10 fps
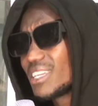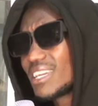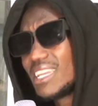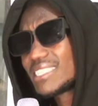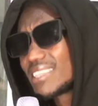
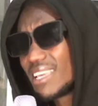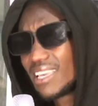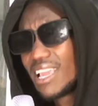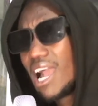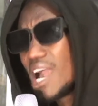let's
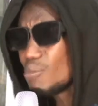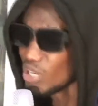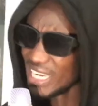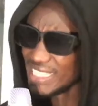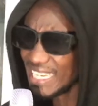say I'm
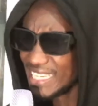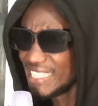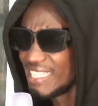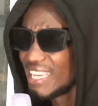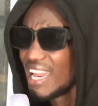on a
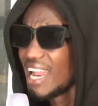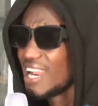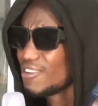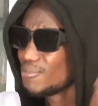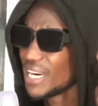journey. I
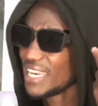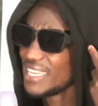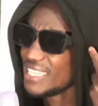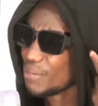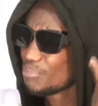have
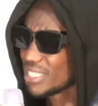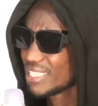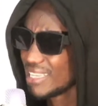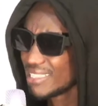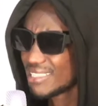my
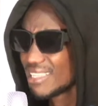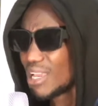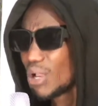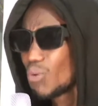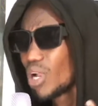earpieces.
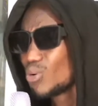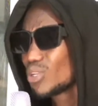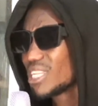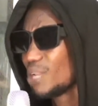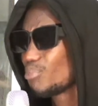Why
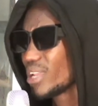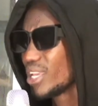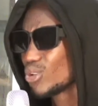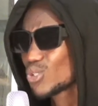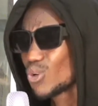would I play
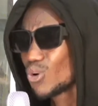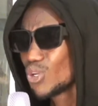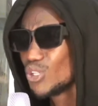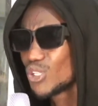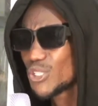your song
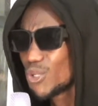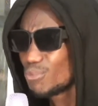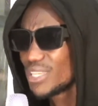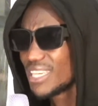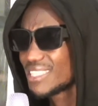on YouTube?
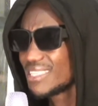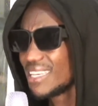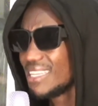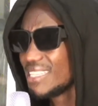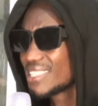Yet
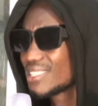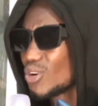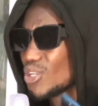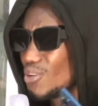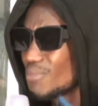there is
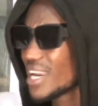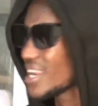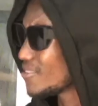Audio Mac. I have